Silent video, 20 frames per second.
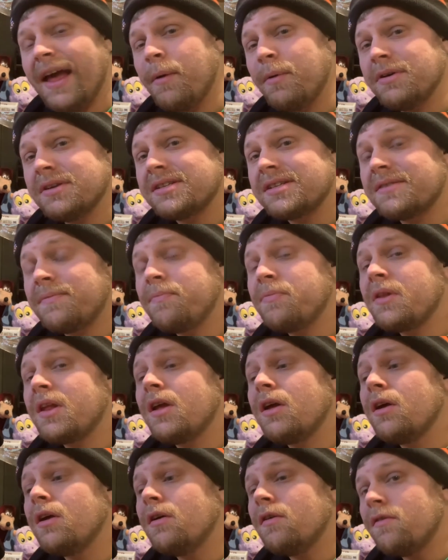that was
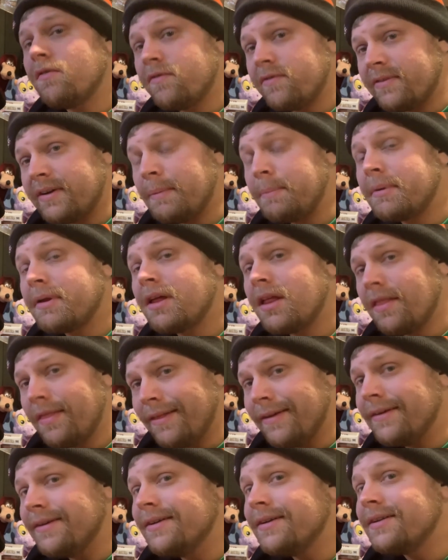flip
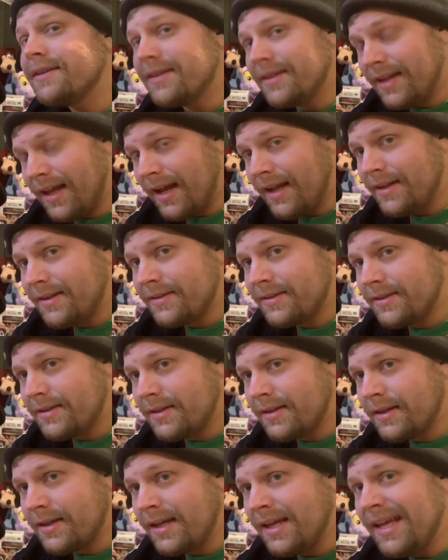the net.
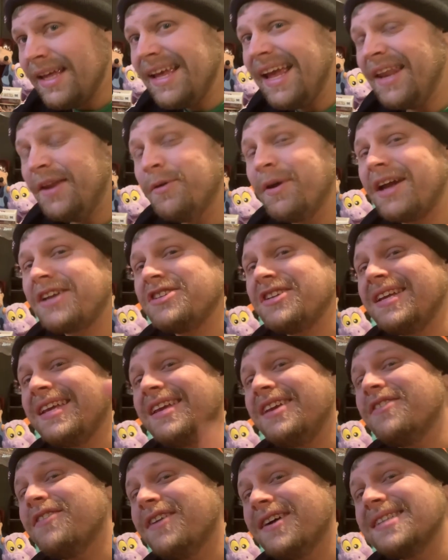And you actually
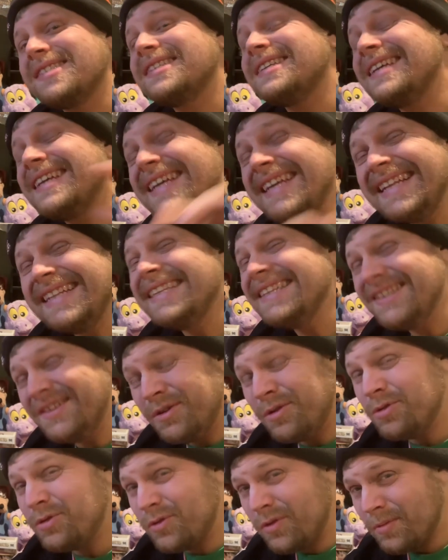hear us in the
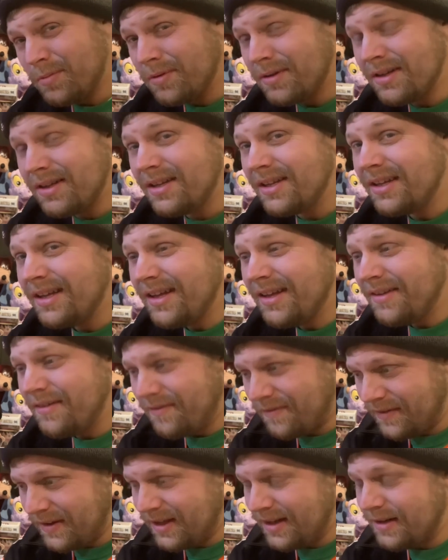YouTube
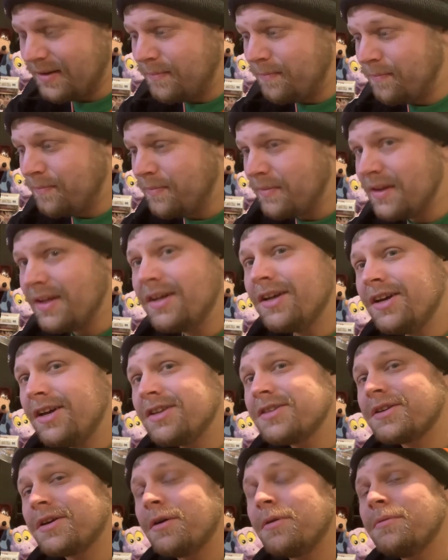feed.
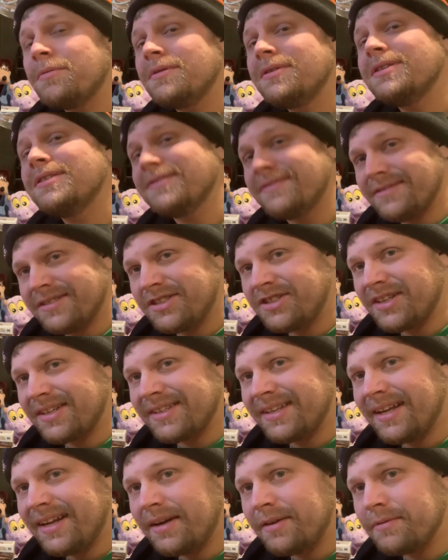So, let's check
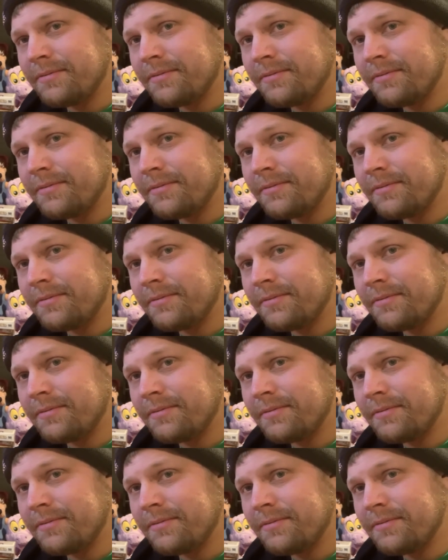that out.